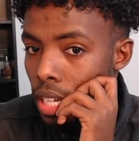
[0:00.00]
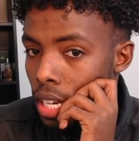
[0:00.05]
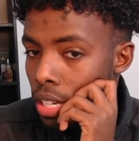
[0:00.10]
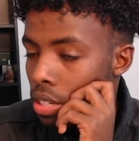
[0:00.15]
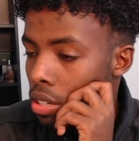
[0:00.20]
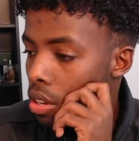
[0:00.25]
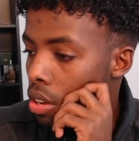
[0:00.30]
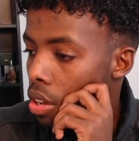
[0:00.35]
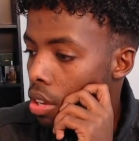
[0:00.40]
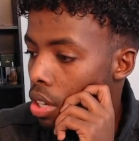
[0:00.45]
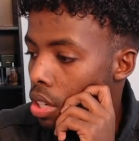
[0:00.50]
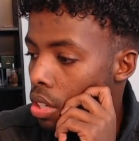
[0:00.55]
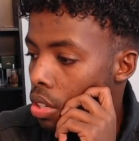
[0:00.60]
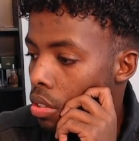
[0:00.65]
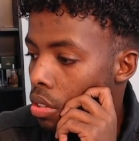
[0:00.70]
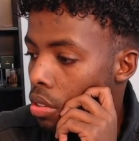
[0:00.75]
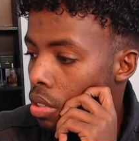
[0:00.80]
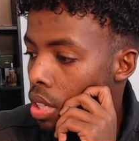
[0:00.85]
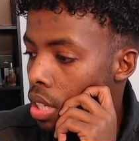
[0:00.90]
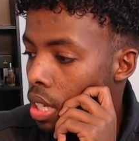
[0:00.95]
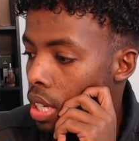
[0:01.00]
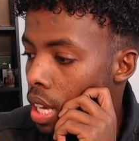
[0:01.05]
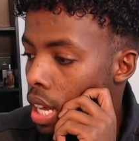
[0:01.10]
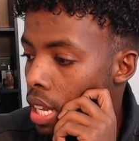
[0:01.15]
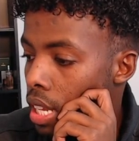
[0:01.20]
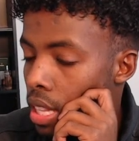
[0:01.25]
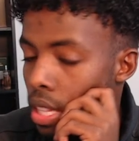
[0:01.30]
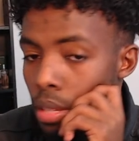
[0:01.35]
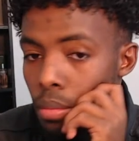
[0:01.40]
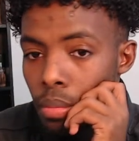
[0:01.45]
call,
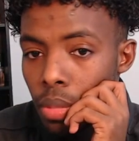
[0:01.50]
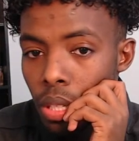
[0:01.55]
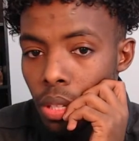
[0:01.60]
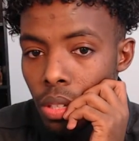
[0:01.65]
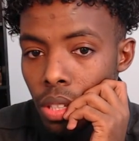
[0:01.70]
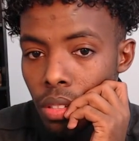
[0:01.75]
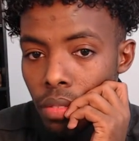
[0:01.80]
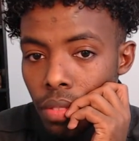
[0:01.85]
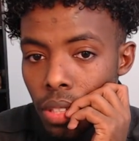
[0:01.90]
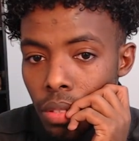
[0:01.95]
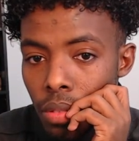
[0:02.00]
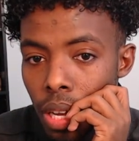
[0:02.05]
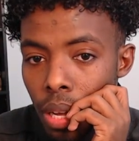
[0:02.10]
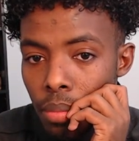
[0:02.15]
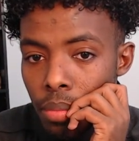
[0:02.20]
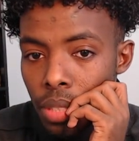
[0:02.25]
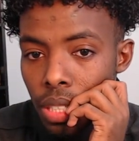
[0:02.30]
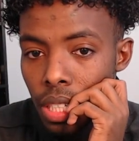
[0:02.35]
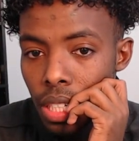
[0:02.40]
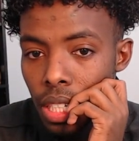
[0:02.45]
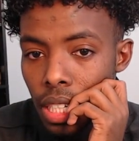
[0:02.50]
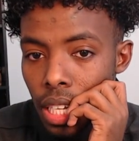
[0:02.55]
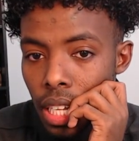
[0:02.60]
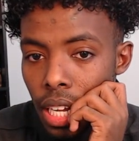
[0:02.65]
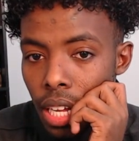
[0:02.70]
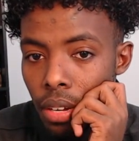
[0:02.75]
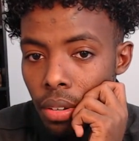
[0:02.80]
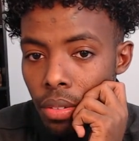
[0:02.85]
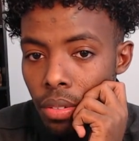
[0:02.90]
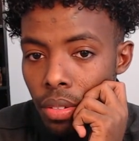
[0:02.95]
Anything below the VWAP is gonna get
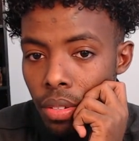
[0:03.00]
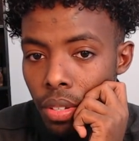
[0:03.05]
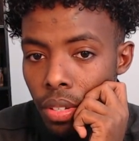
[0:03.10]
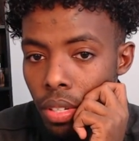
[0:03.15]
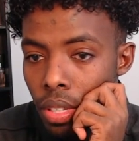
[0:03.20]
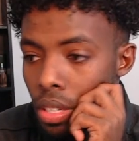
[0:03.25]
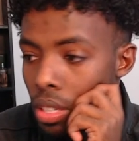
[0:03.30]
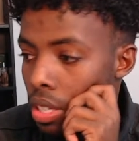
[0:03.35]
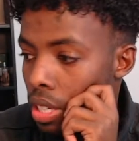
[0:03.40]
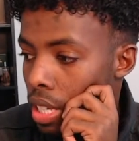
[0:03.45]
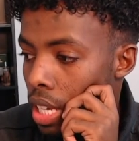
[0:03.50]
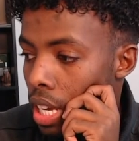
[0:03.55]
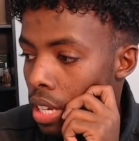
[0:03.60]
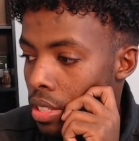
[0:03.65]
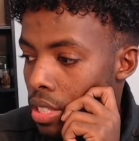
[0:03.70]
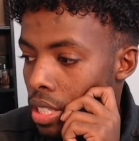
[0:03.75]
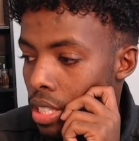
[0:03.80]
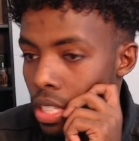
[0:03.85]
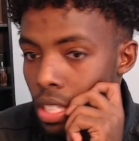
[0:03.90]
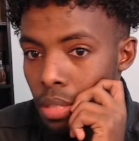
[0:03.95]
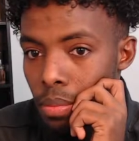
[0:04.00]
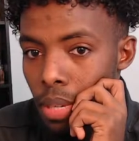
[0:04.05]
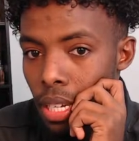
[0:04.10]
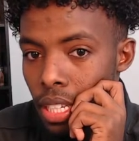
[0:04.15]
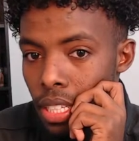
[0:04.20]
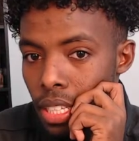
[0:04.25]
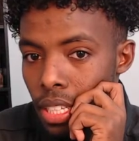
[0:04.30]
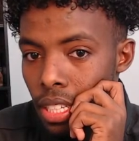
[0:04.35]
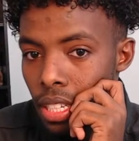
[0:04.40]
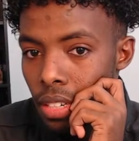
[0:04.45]
out. Yeah, just
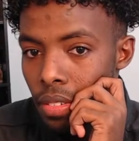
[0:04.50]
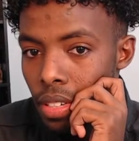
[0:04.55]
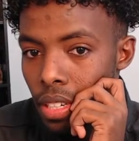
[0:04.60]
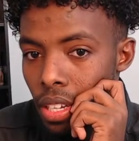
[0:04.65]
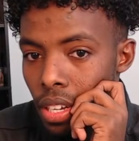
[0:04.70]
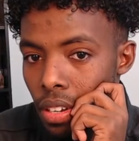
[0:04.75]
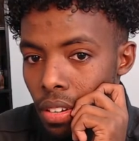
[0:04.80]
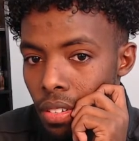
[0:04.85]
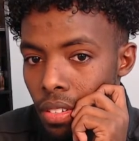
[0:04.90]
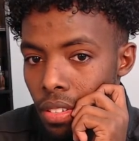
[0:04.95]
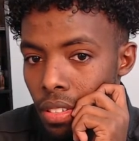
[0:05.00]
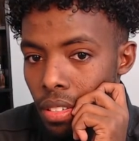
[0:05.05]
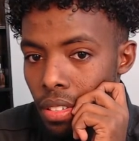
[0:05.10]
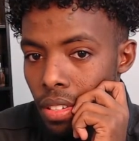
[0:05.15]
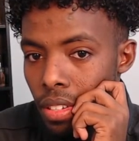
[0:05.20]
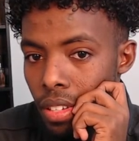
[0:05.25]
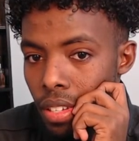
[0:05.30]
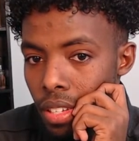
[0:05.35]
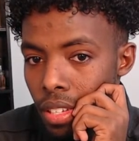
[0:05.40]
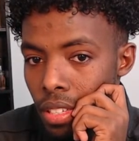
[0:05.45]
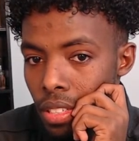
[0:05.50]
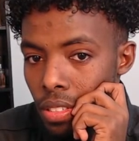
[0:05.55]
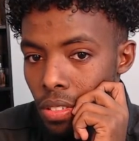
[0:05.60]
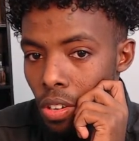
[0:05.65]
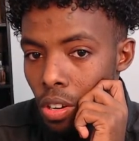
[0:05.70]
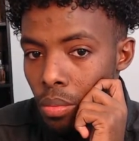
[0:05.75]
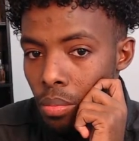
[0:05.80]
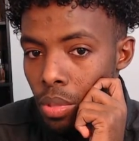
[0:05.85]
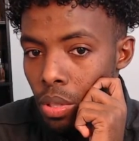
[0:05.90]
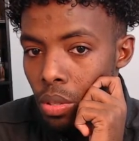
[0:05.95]
expected. Here we go. It's
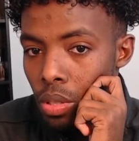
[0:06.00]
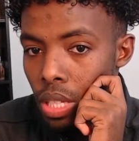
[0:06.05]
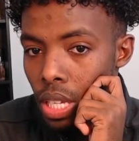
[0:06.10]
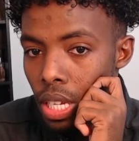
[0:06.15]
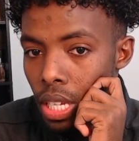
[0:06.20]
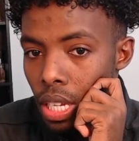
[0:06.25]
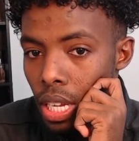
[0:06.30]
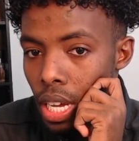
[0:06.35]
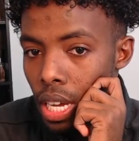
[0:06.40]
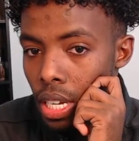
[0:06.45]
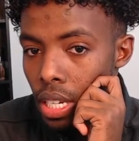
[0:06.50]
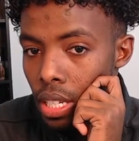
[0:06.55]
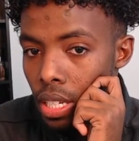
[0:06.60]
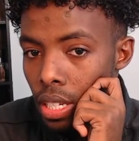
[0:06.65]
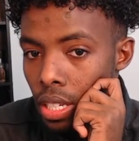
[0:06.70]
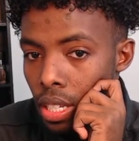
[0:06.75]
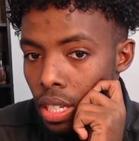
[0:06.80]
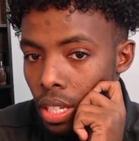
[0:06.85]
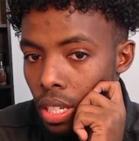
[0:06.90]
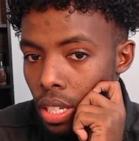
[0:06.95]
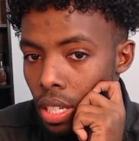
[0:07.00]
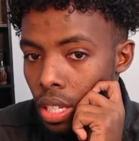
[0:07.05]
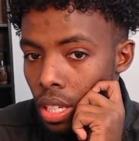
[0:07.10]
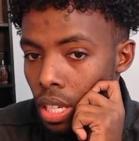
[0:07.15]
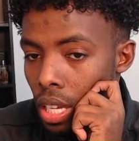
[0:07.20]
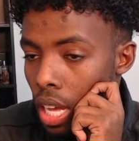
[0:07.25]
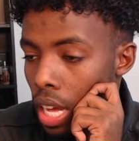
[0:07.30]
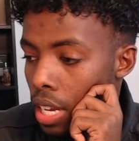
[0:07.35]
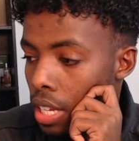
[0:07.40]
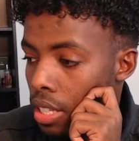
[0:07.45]
going below that line.
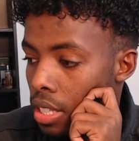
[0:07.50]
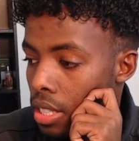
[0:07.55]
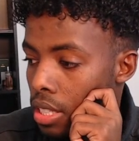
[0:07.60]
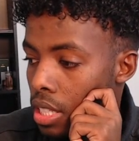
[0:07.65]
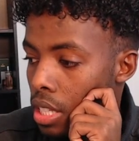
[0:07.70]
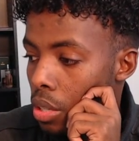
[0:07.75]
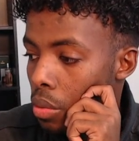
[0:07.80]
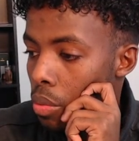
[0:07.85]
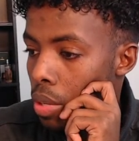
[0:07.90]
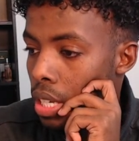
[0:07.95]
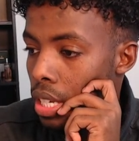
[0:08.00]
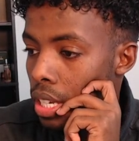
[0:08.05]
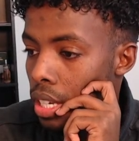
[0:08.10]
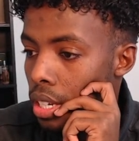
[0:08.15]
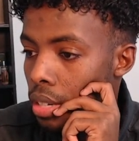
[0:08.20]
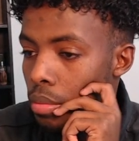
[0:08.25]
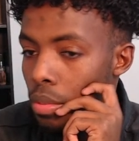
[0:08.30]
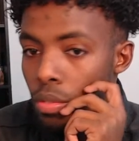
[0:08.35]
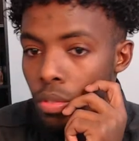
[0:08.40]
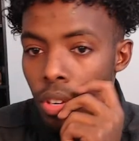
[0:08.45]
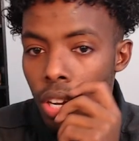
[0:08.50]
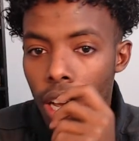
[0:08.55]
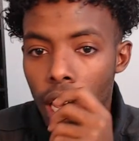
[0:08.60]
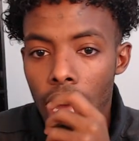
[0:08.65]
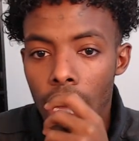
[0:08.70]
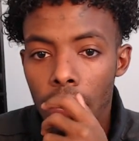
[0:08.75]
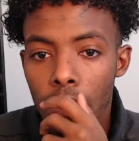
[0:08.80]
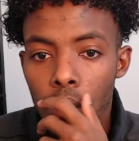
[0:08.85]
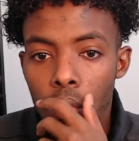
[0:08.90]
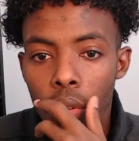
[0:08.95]
I need to see a wick here before I
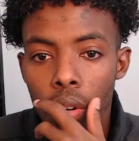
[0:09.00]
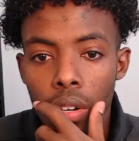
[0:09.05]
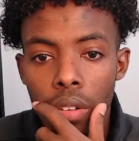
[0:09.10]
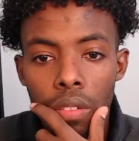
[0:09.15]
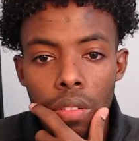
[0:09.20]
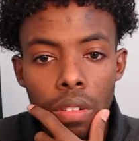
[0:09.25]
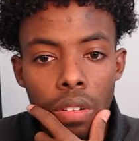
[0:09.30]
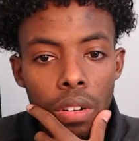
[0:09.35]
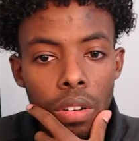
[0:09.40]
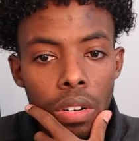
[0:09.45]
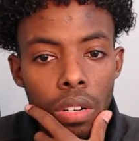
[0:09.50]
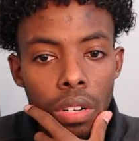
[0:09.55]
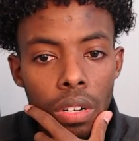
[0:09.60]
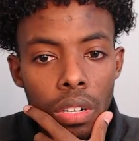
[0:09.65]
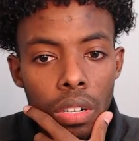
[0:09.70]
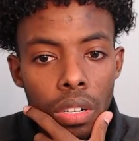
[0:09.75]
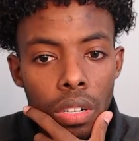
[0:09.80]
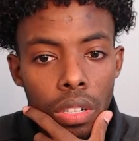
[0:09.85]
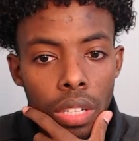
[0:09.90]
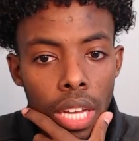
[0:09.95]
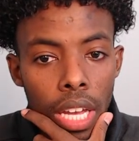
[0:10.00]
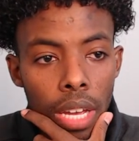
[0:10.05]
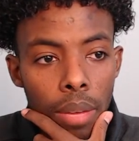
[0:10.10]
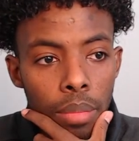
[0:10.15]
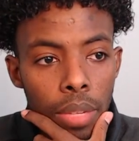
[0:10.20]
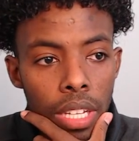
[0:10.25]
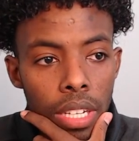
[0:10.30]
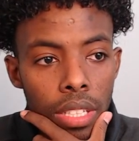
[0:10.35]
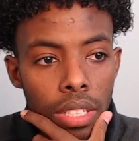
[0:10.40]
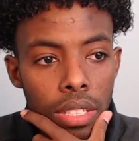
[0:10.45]
add more. Okay, I'm
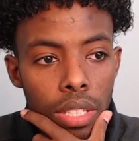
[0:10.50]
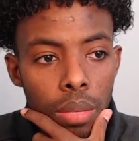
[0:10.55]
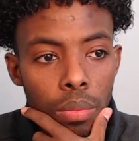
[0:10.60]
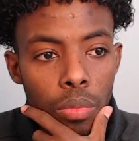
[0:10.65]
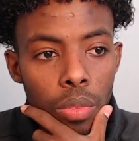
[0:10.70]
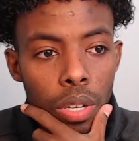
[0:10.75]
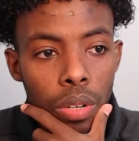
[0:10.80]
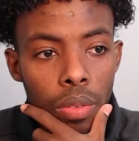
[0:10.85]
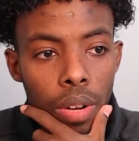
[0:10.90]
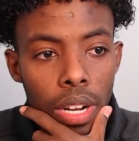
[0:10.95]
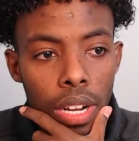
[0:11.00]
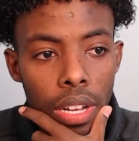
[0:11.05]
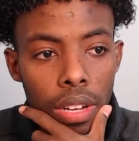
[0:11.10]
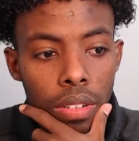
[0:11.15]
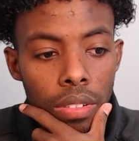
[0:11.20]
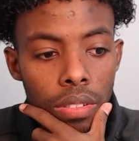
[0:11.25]
getting some wick right now.